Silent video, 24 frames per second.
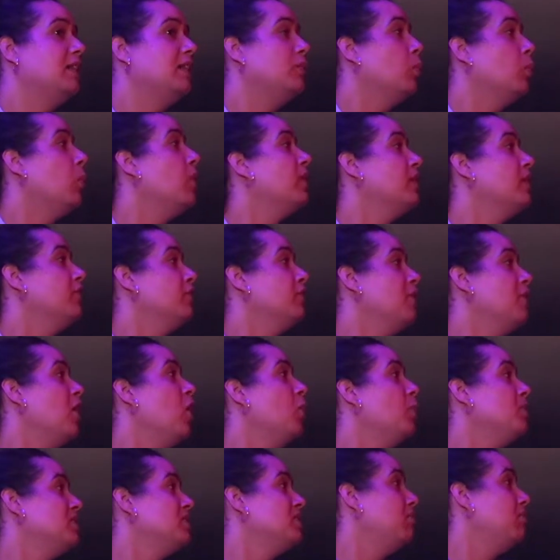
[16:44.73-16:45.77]
working from home
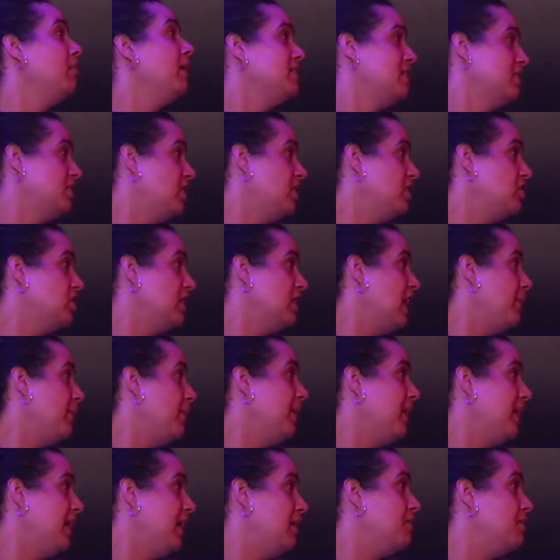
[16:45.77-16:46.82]
was the best decision I
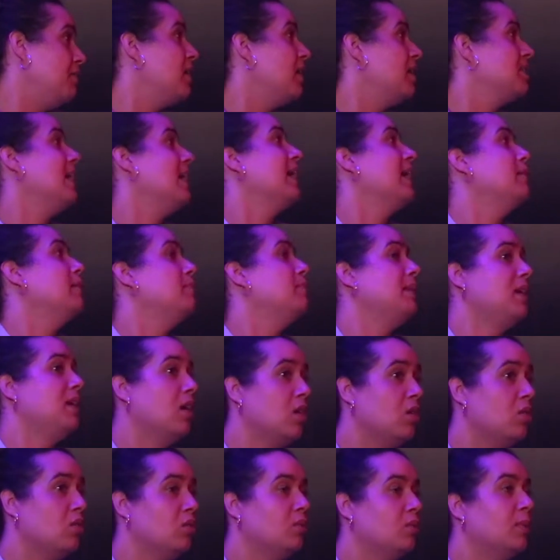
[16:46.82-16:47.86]
made because I can be
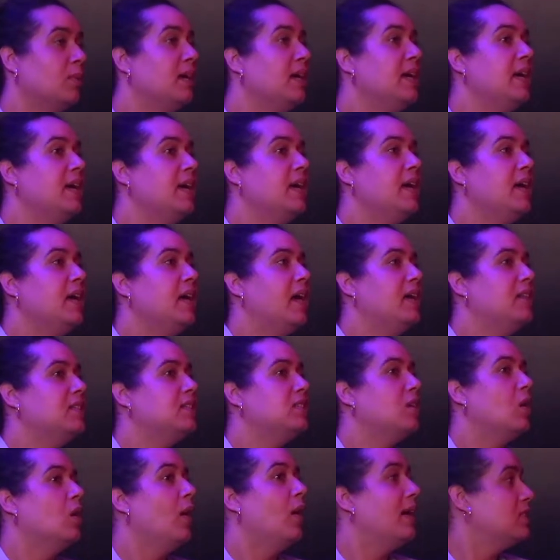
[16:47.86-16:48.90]
home. And
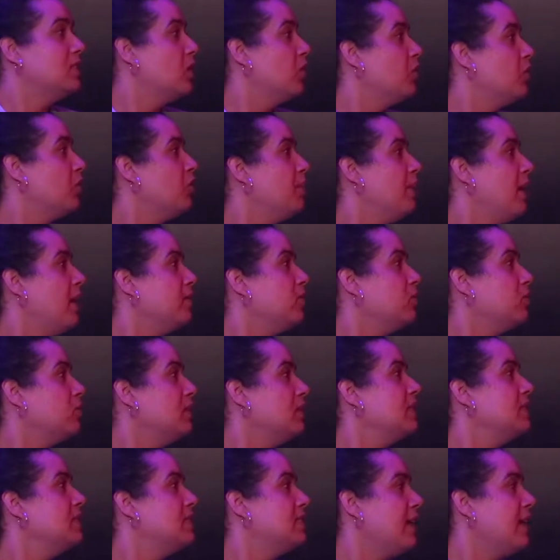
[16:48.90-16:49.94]
so I told her about 3
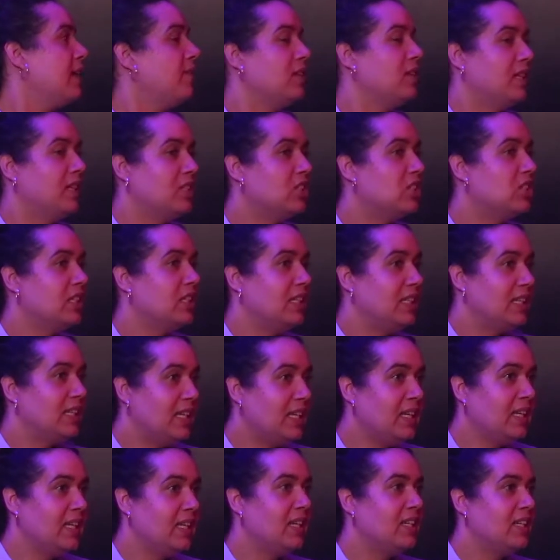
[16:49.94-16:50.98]
and 7, and she did
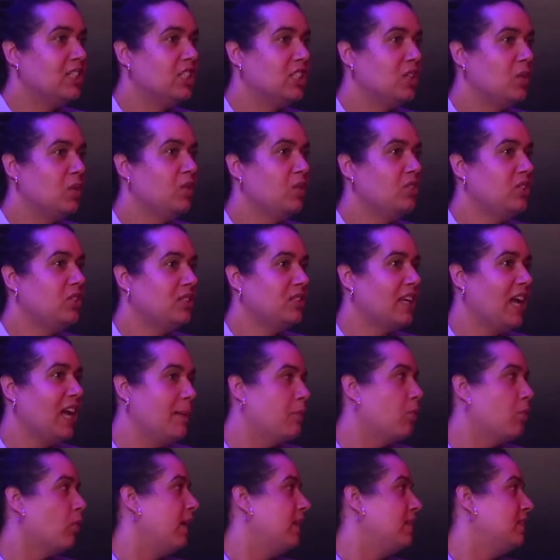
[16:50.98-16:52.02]
it. And she was just like, I'm
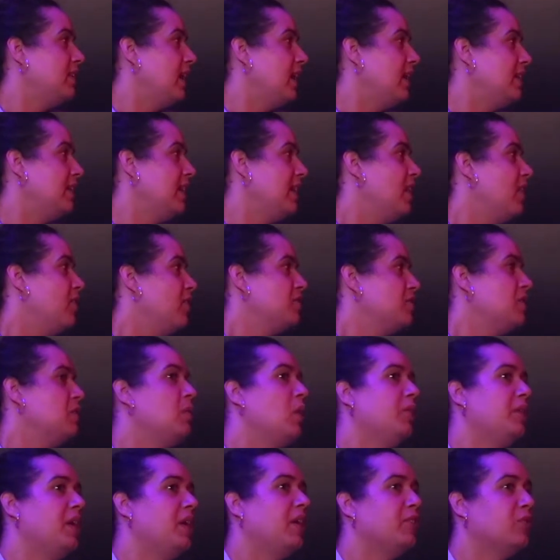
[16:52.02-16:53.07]
going to write that down. She wrote
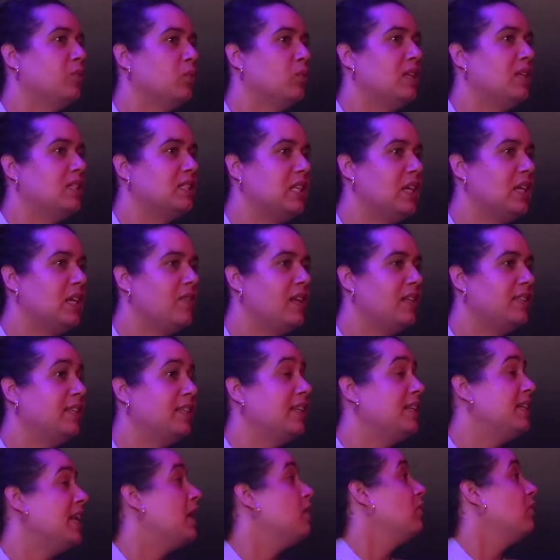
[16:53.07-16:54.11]
down 3 and 7. I
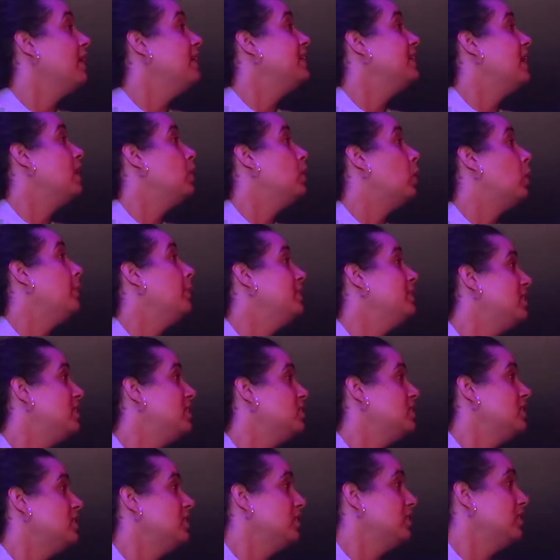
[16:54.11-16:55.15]
said, now write down work
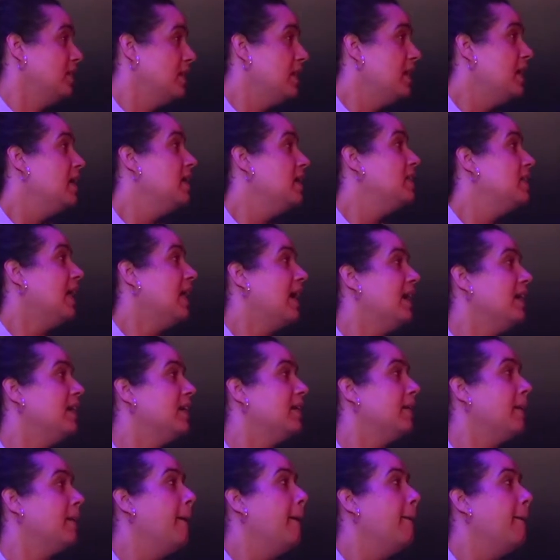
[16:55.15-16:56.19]
decision. Like
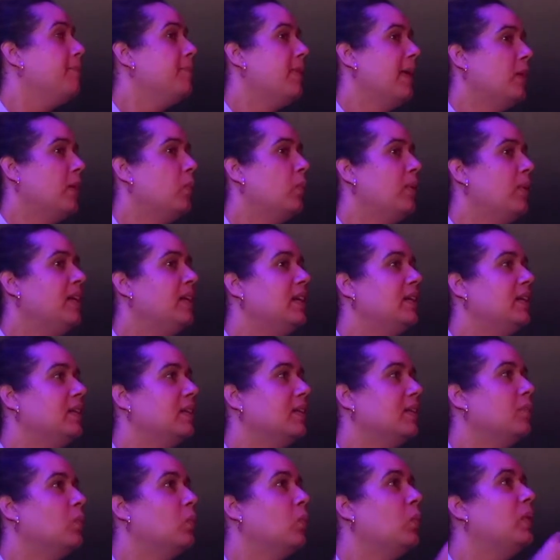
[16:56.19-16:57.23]
we
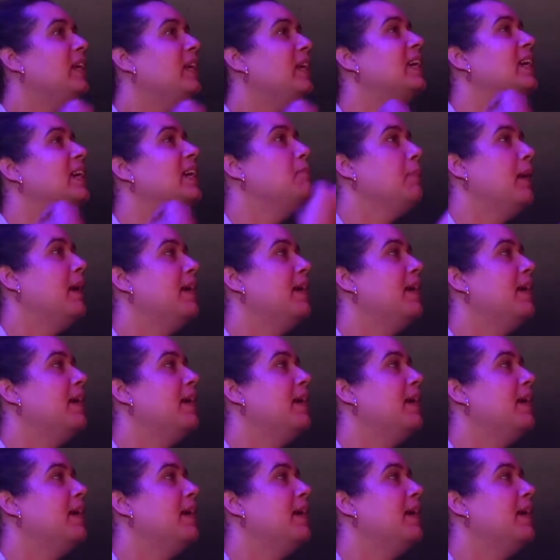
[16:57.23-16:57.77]
can make